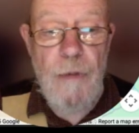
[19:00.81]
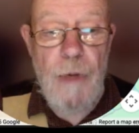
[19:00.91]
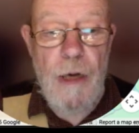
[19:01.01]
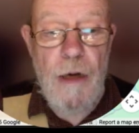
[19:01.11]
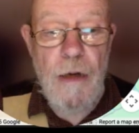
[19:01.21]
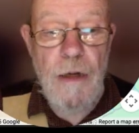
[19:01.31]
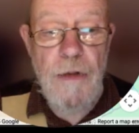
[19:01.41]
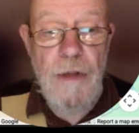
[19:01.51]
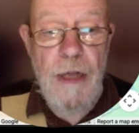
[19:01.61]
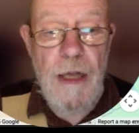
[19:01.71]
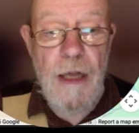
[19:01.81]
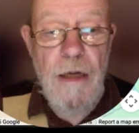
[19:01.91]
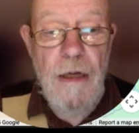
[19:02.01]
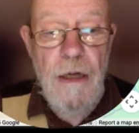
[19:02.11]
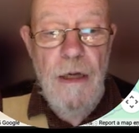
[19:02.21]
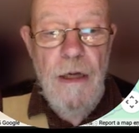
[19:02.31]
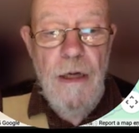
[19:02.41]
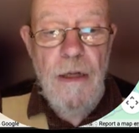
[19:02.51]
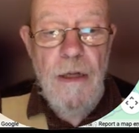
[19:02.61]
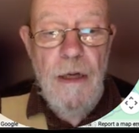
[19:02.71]
mark there
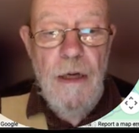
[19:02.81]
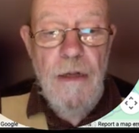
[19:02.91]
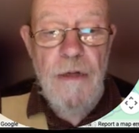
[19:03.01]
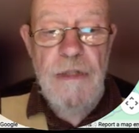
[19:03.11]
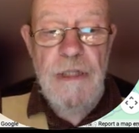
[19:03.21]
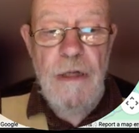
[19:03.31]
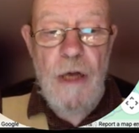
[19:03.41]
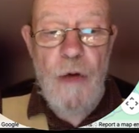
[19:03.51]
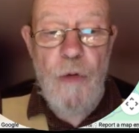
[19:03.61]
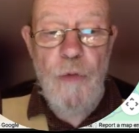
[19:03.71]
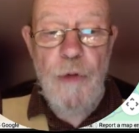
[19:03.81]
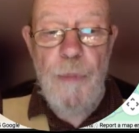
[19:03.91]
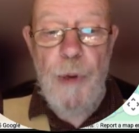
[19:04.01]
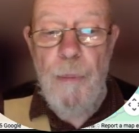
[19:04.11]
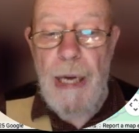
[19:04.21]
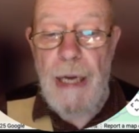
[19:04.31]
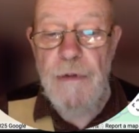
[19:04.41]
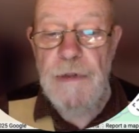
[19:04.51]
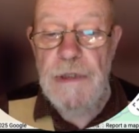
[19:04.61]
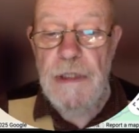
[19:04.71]
is an old pump
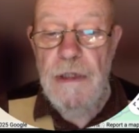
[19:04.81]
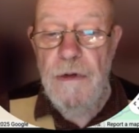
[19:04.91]
house